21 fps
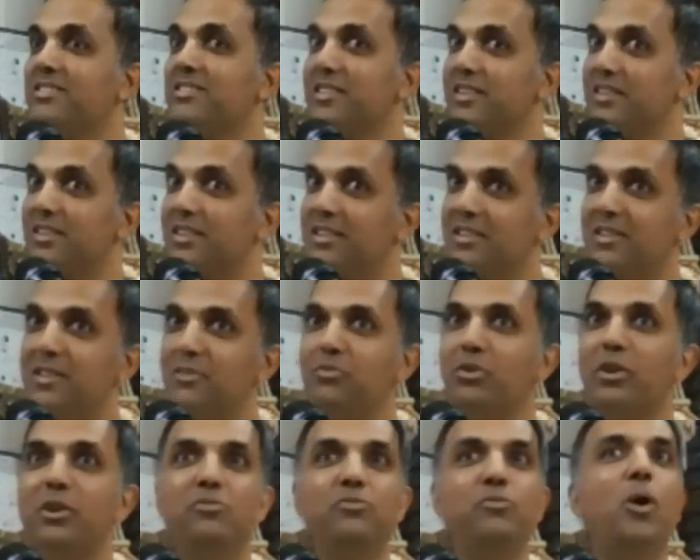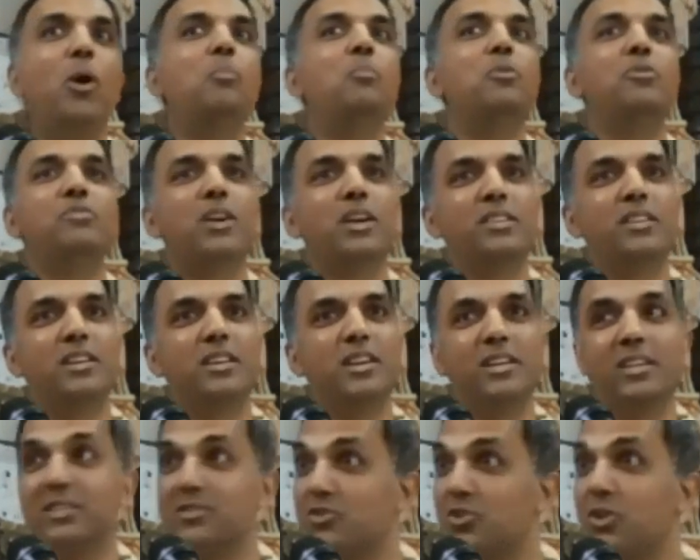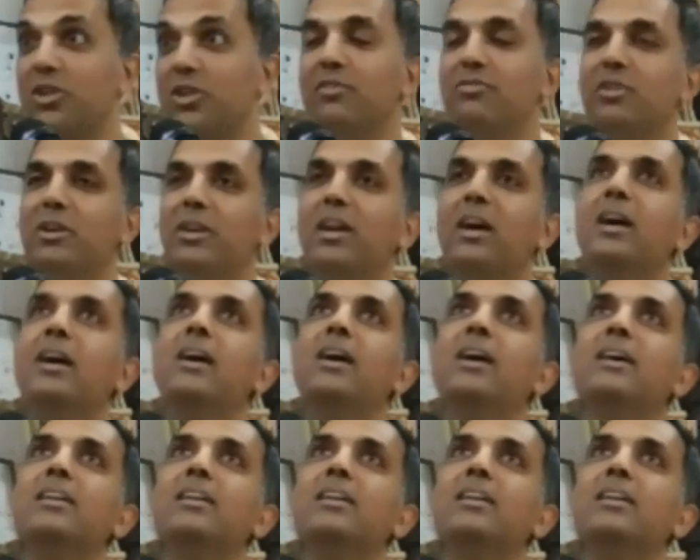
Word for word: It's a different form of Radharani. It's not different.